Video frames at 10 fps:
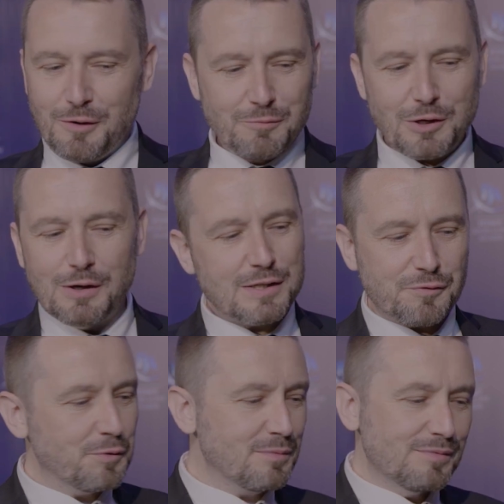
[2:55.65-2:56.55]
journalists
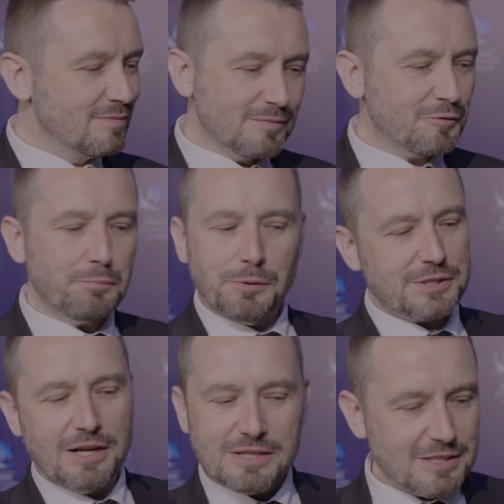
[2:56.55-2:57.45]
from
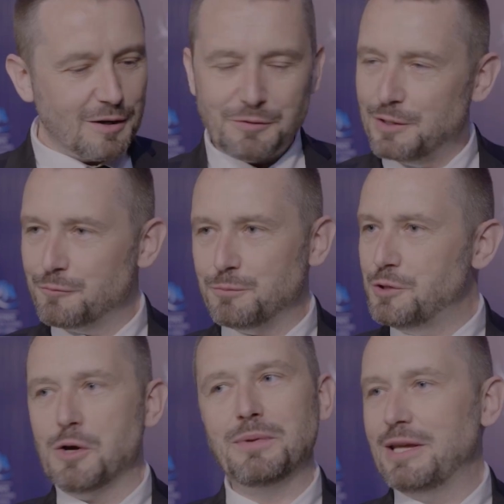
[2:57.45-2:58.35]
Bosnia-Herzegovina, from
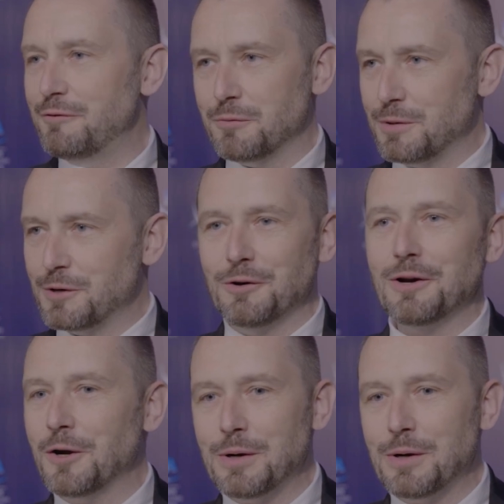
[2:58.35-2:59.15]
Germany, from the Congo,